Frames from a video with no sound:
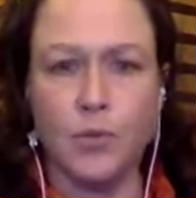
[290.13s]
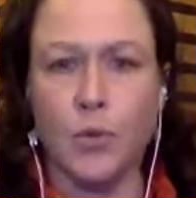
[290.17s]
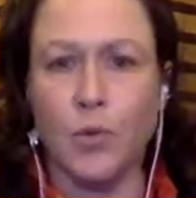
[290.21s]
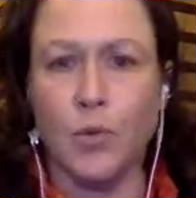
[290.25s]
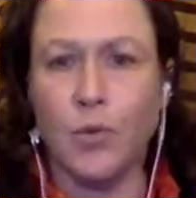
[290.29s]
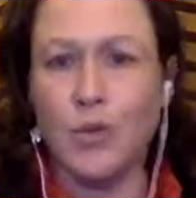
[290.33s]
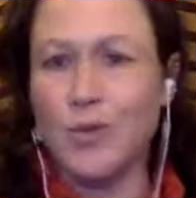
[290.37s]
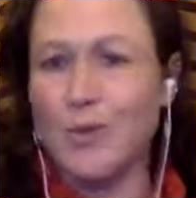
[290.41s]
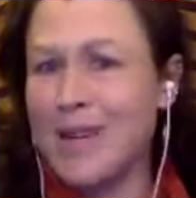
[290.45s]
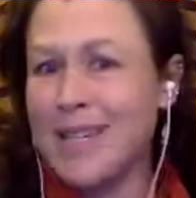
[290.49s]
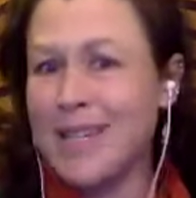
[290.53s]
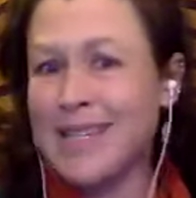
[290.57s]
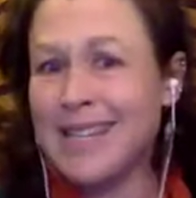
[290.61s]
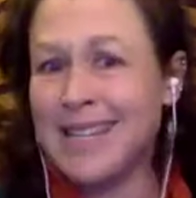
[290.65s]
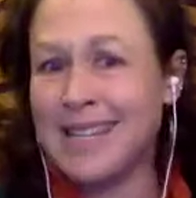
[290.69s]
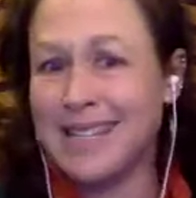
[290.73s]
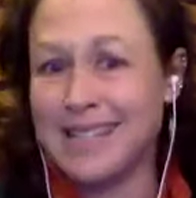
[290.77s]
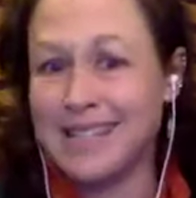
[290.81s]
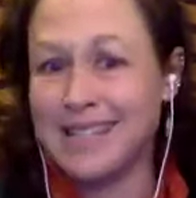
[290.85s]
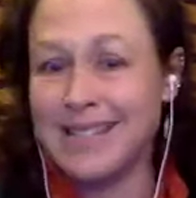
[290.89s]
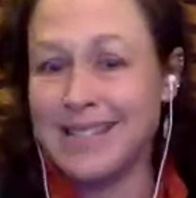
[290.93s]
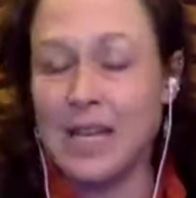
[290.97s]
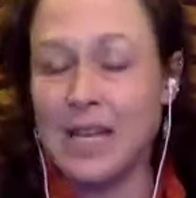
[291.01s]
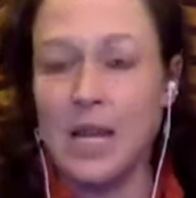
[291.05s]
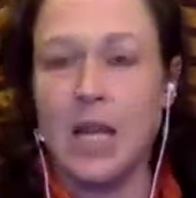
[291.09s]
Which makes
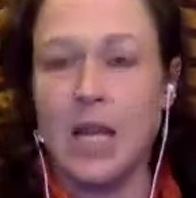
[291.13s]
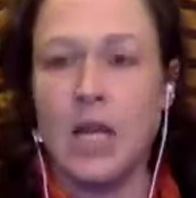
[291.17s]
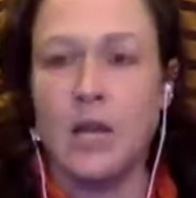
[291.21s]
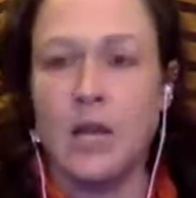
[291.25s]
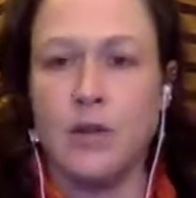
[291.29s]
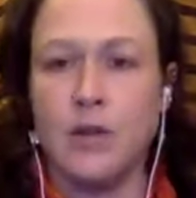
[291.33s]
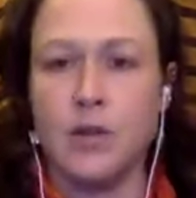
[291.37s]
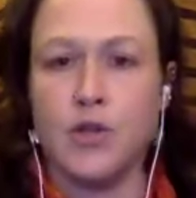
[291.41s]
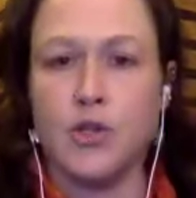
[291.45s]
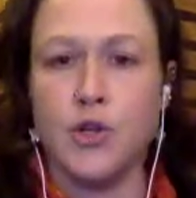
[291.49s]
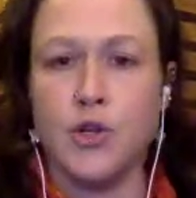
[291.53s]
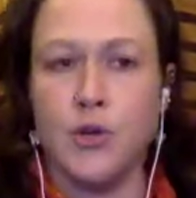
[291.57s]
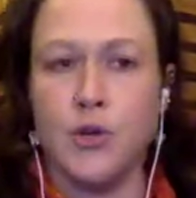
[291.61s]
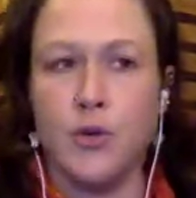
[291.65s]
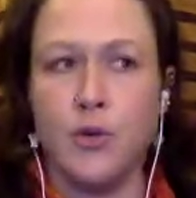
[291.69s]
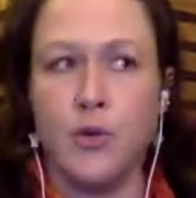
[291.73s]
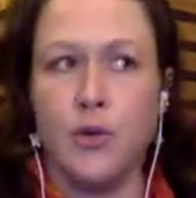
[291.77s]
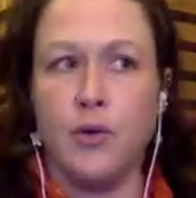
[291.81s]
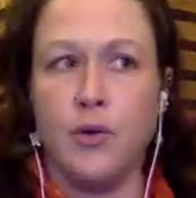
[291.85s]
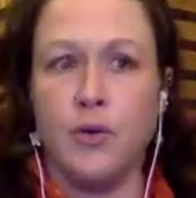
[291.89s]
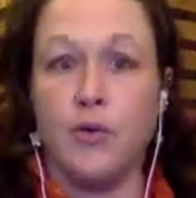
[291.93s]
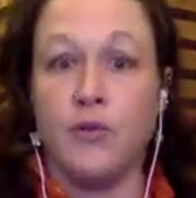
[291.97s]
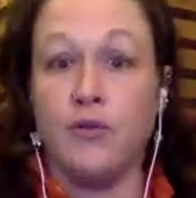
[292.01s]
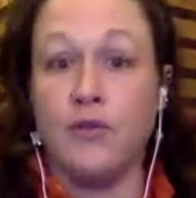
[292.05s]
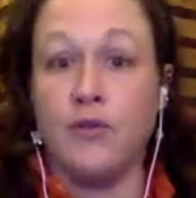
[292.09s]
sense. There's
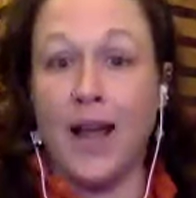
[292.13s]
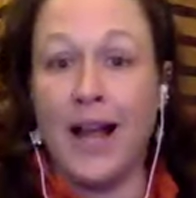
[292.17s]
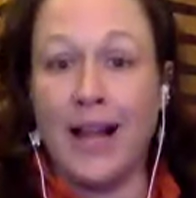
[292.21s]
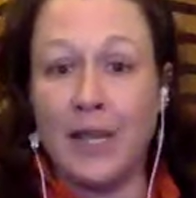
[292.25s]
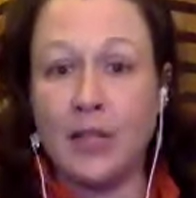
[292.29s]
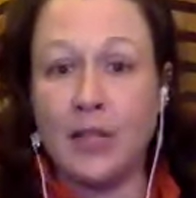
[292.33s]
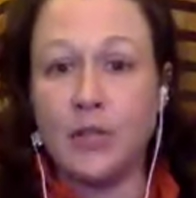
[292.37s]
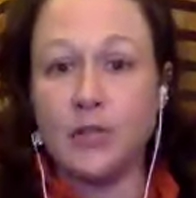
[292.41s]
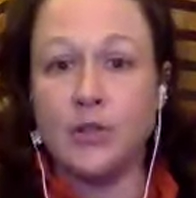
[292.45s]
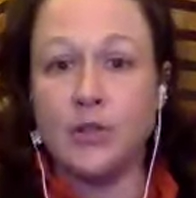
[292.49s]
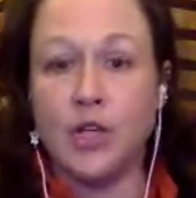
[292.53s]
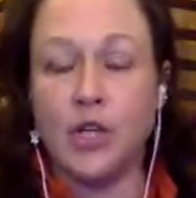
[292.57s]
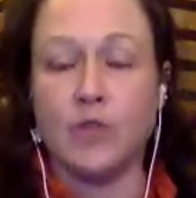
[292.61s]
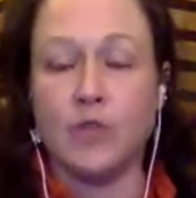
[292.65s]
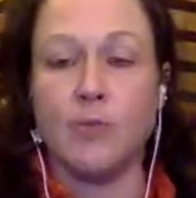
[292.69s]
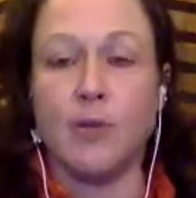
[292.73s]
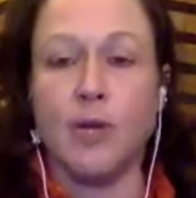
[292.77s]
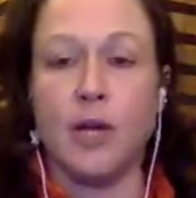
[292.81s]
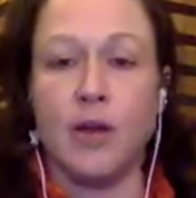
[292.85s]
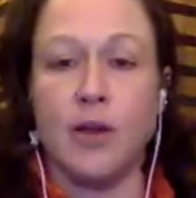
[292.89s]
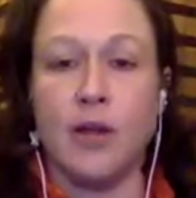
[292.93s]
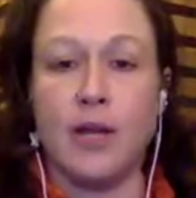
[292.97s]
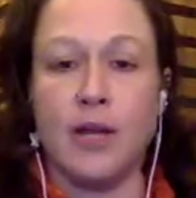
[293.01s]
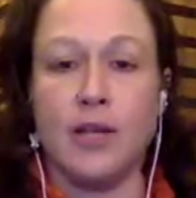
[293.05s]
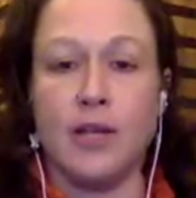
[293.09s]
no value
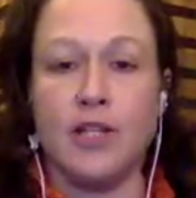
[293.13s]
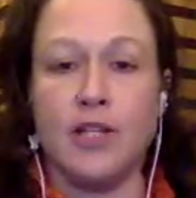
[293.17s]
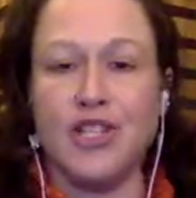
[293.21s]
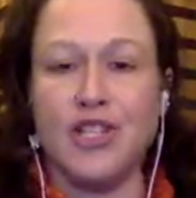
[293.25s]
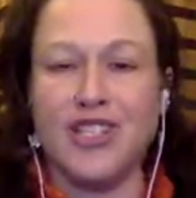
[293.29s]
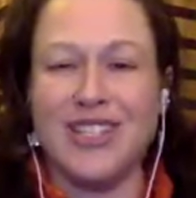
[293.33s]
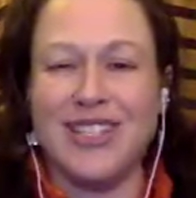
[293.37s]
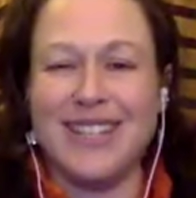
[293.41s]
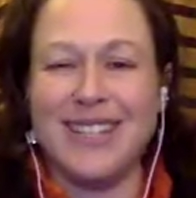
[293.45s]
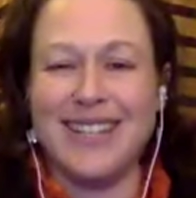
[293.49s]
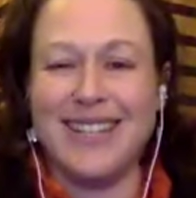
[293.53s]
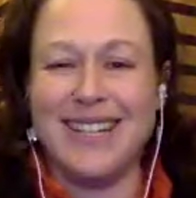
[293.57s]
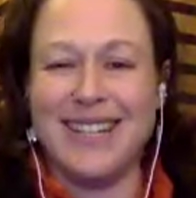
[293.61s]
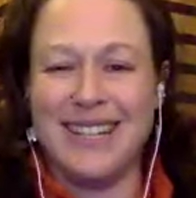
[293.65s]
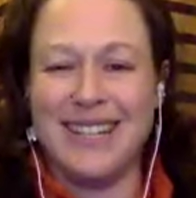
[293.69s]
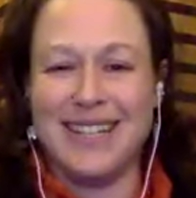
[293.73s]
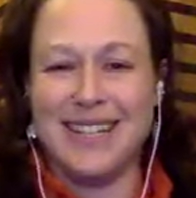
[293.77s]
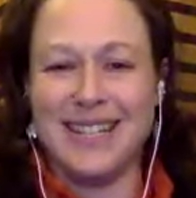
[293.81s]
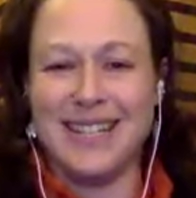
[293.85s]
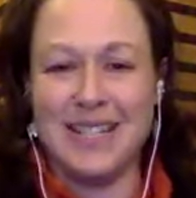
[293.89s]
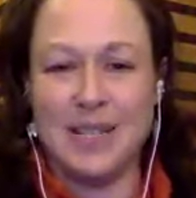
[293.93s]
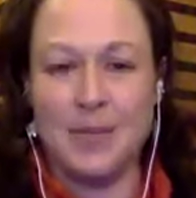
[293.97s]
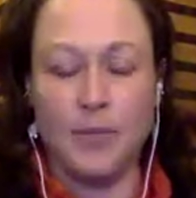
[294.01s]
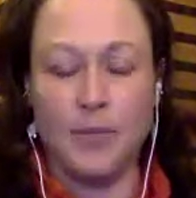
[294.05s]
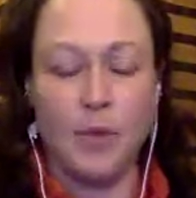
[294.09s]
judgment on that. It just
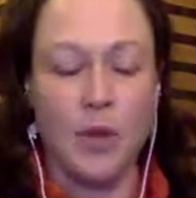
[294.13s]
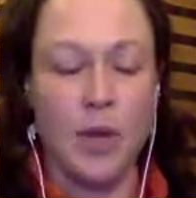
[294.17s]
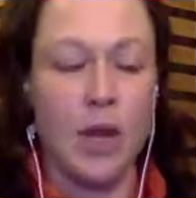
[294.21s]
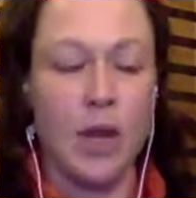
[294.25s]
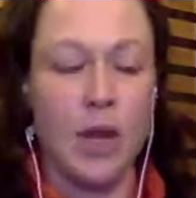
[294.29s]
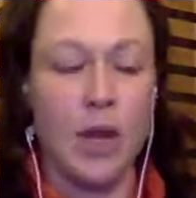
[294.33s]
is.